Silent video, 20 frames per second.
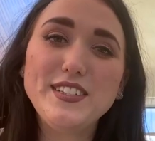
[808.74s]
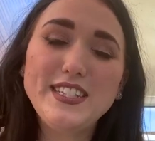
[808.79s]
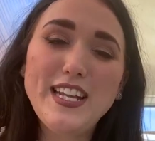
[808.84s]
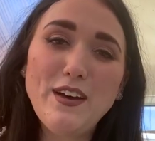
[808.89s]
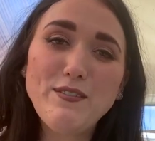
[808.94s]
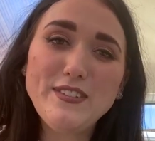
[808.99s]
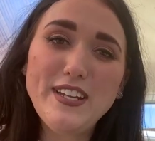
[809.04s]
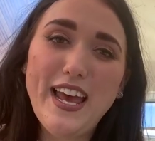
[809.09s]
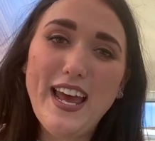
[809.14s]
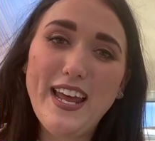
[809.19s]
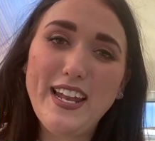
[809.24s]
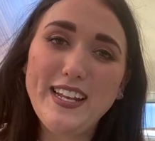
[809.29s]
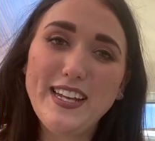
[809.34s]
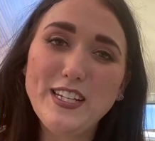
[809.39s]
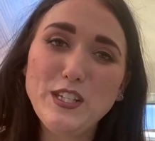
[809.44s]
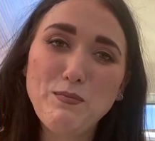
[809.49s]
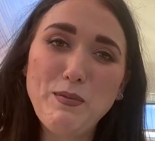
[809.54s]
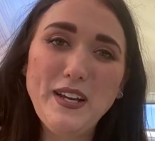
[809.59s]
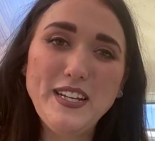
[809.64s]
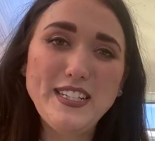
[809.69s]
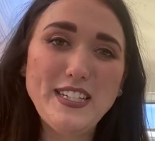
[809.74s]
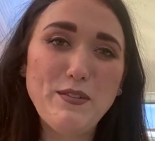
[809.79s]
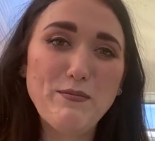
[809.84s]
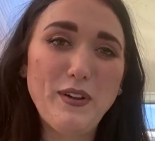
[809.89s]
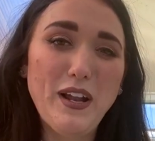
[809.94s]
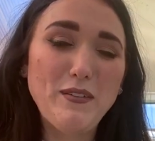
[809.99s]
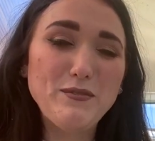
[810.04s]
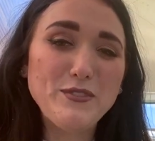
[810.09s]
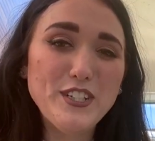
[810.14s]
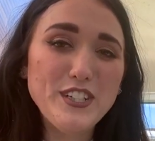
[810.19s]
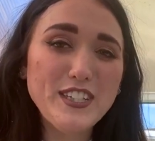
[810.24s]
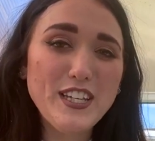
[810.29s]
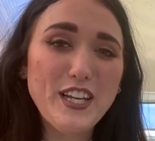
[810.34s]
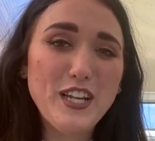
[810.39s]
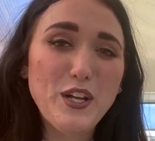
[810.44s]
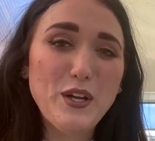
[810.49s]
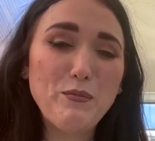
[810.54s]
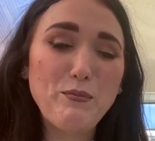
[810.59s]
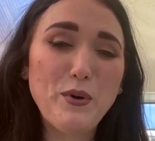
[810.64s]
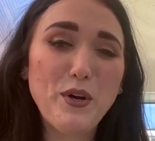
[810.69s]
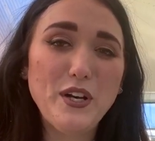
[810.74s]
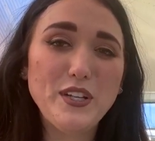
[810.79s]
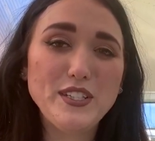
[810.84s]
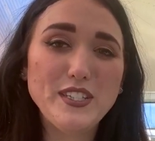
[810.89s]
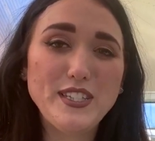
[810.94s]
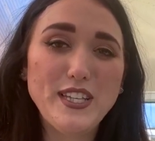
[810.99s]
step 10 is pretty simple. I'm just gonna put